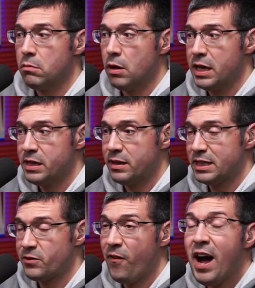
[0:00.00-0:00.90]
And
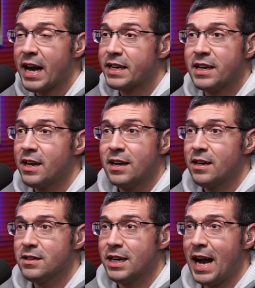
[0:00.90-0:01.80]
that's fine.
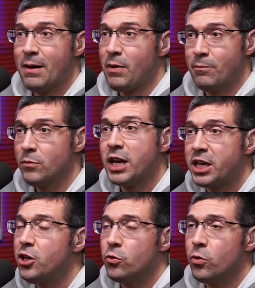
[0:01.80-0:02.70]
Like, I'm
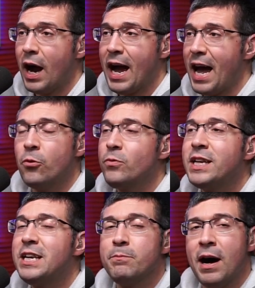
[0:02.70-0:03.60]
like you. I don't
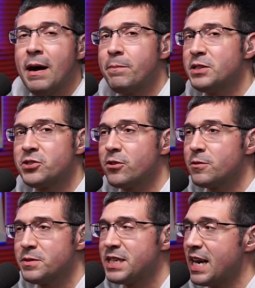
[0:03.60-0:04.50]
need pomp and
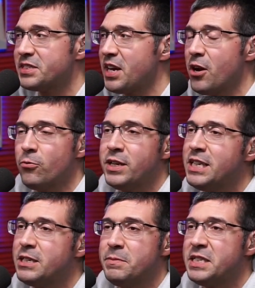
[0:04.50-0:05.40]
circumstance. I don't
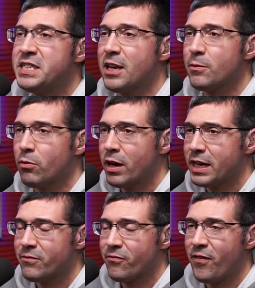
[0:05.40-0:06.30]
need to be
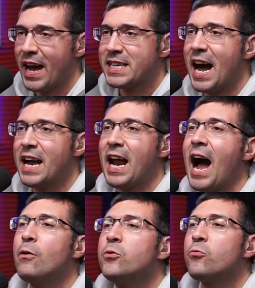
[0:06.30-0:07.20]
celebrated. In fact,
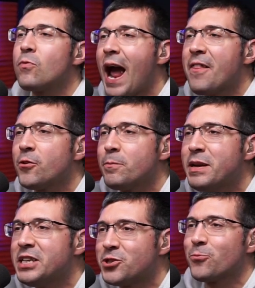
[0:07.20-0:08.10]
I would rather
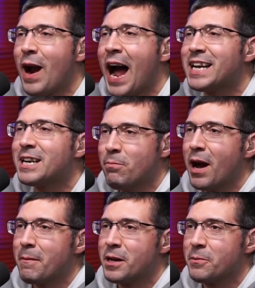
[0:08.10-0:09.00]
be derided
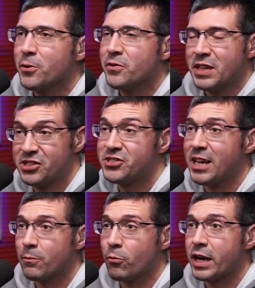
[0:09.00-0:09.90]
by people than
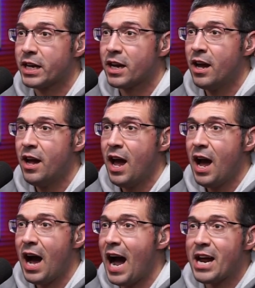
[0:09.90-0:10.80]
celebrated.
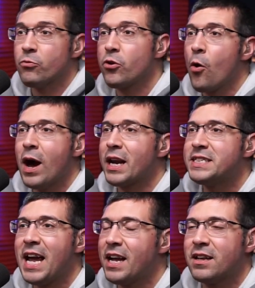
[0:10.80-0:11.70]
I don't know how to
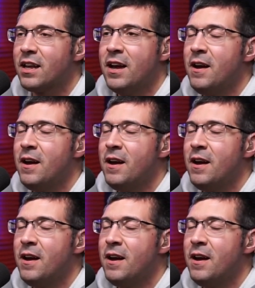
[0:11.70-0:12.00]
take...